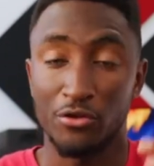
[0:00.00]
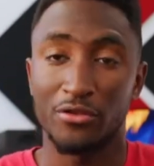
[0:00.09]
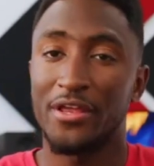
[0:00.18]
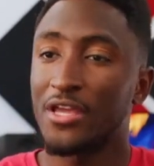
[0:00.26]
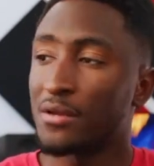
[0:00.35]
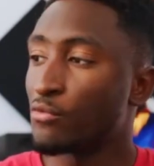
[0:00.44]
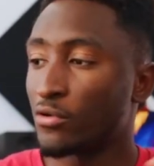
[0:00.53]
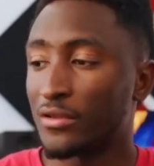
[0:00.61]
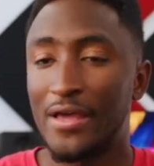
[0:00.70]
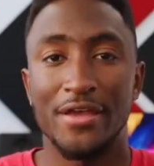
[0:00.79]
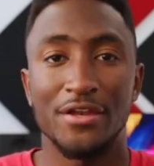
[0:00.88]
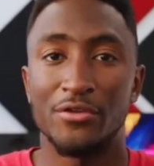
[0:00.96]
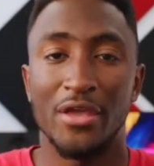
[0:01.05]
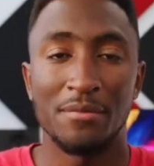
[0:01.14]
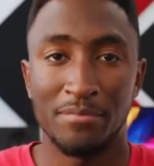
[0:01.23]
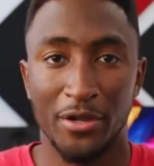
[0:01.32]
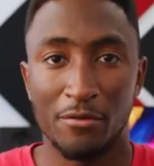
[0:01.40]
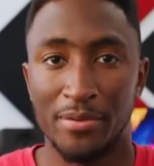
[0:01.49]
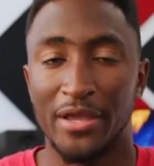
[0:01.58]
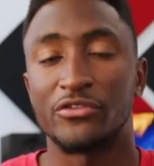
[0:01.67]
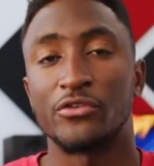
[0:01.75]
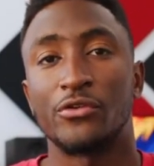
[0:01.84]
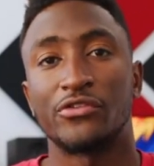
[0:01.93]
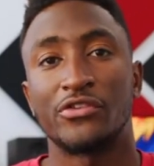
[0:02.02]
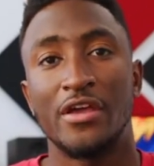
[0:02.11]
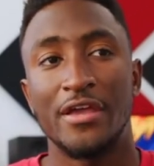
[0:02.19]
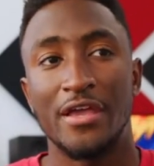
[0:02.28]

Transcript: You're letting in more light, you get bigger pixels.